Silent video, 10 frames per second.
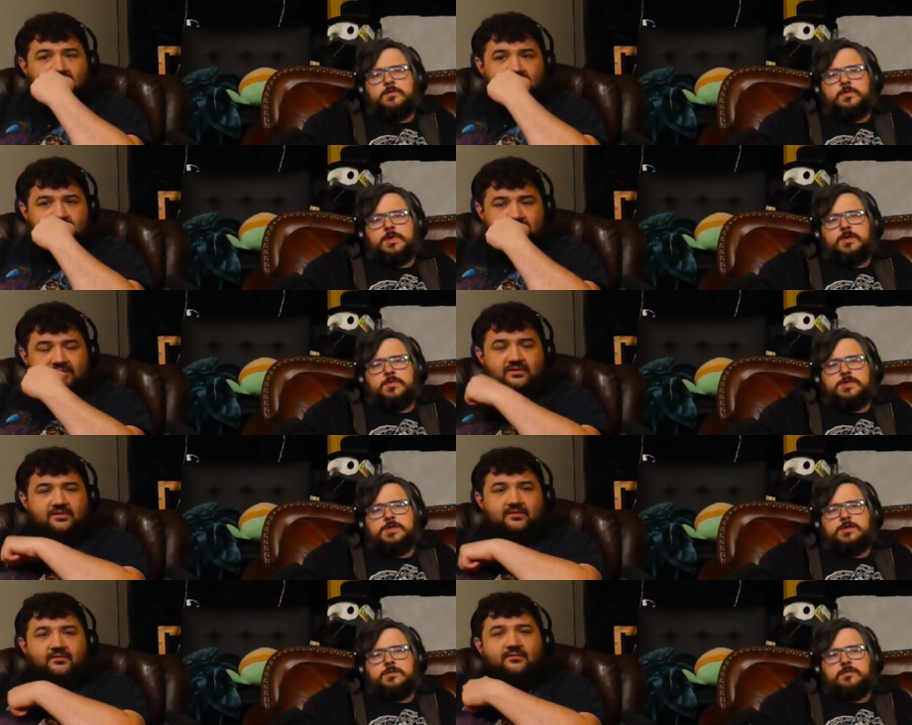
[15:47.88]
Speaker 1: when he
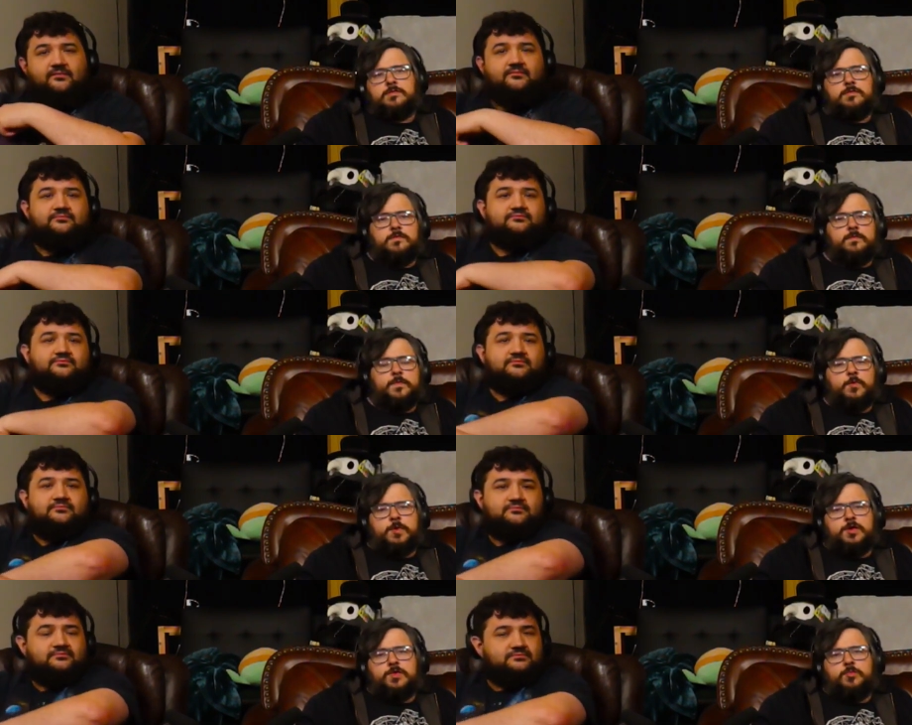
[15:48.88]
was
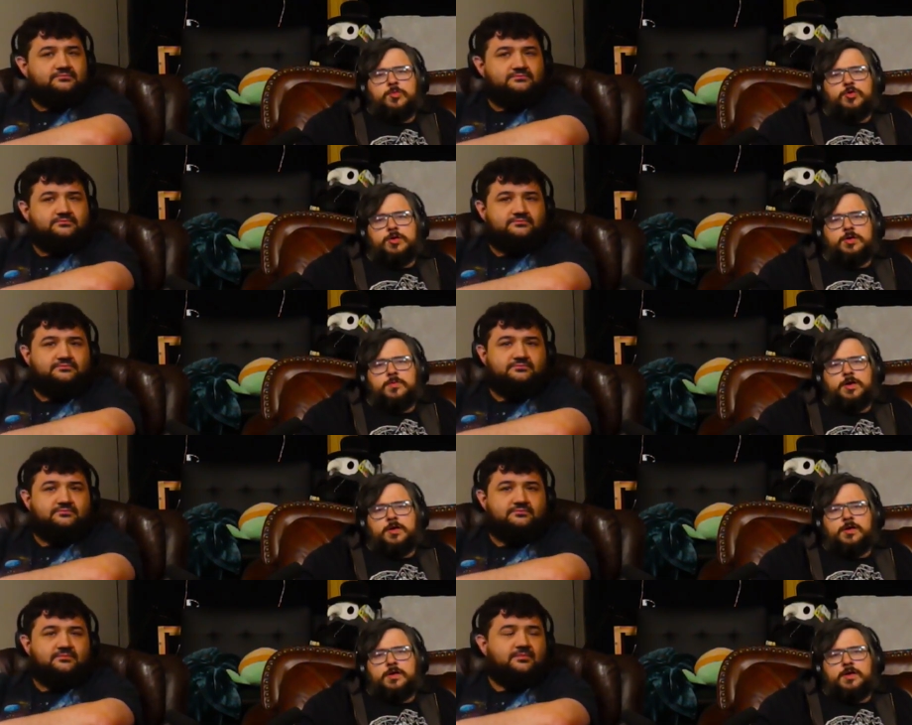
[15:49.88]
reading the book at the
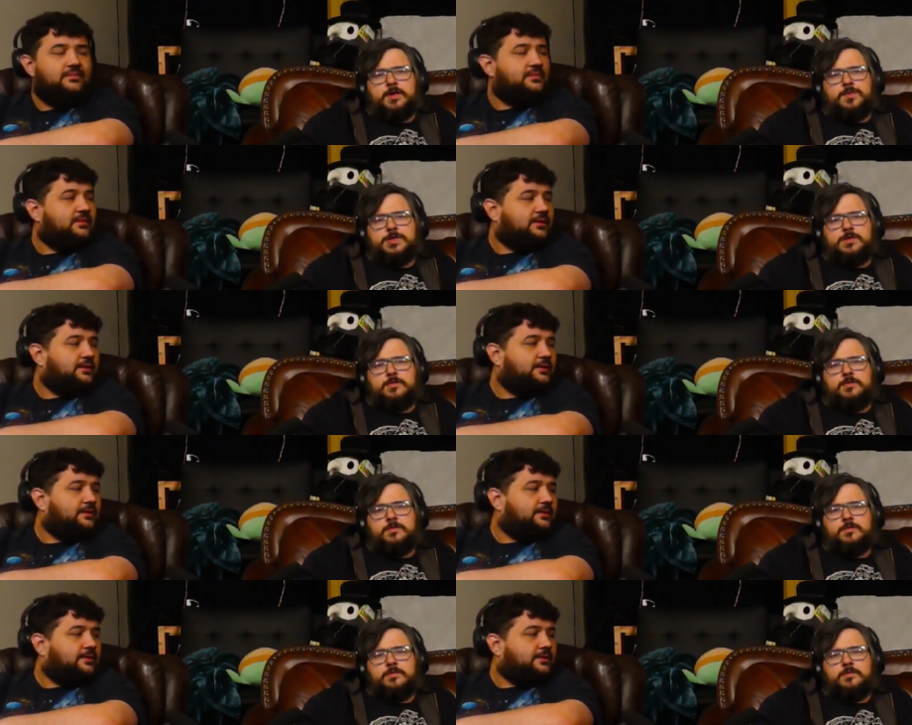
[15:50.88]
beginning of the episode,
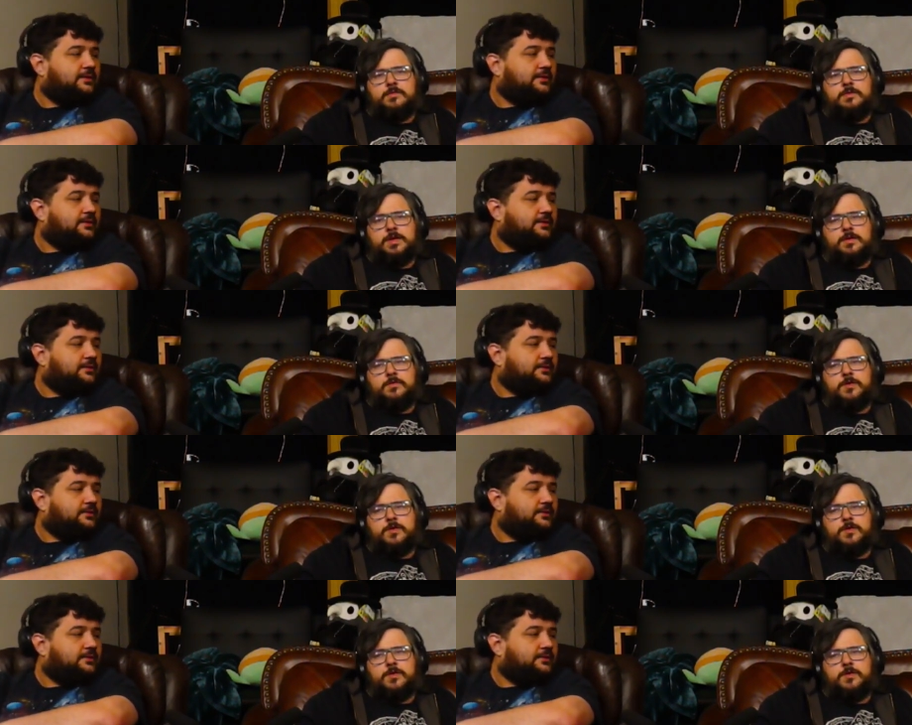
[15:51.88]
that